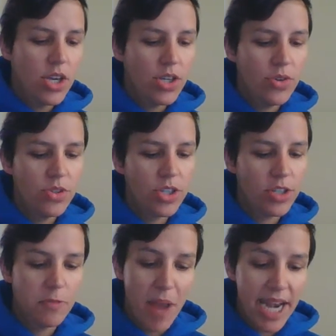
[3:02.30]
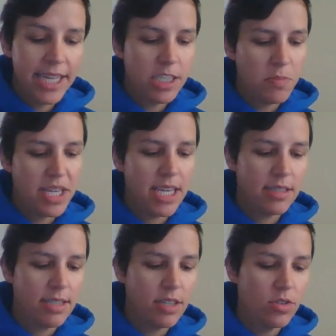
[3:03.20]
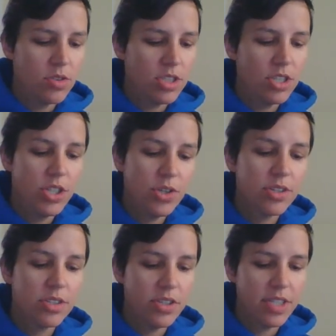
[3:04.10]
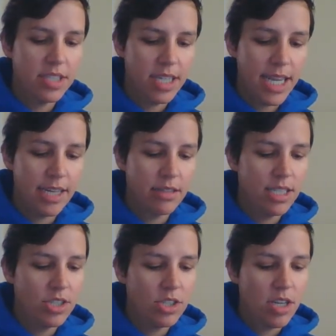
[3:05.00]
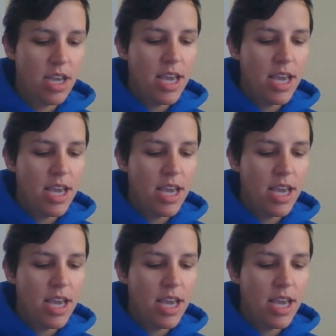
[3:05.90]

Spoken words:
used her Spanish speaking skills to tutor students in English,